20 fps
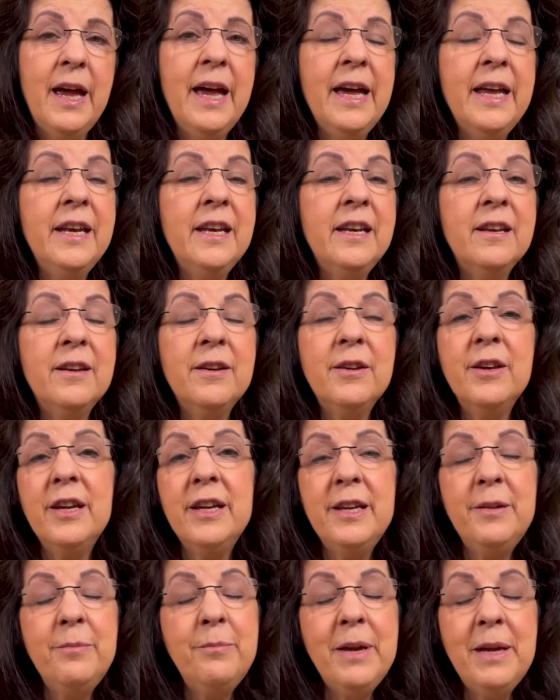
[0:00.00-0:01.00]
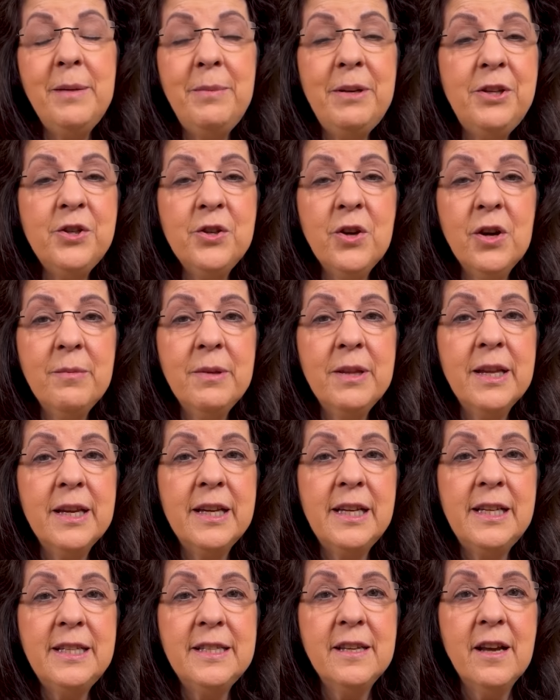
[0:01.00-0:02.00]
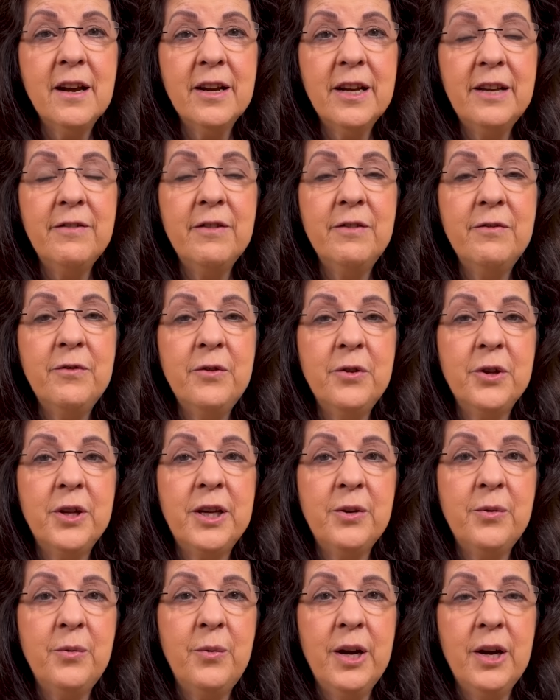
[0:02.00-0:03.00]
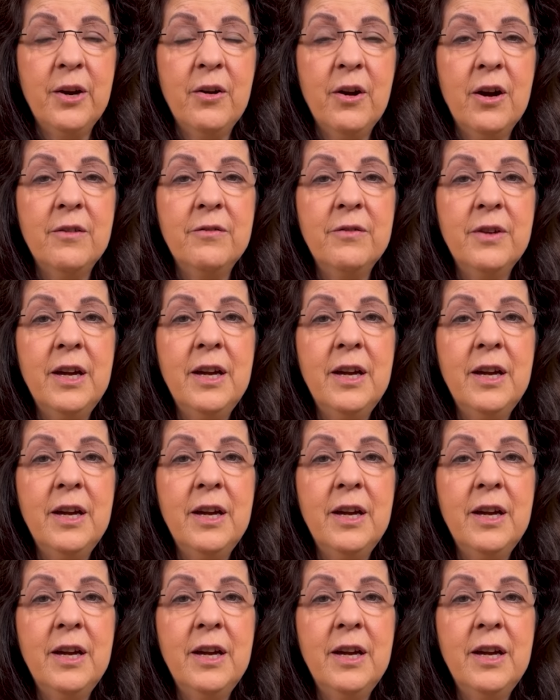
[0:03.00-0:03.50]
and it may be trauma that he's not even fully aware of.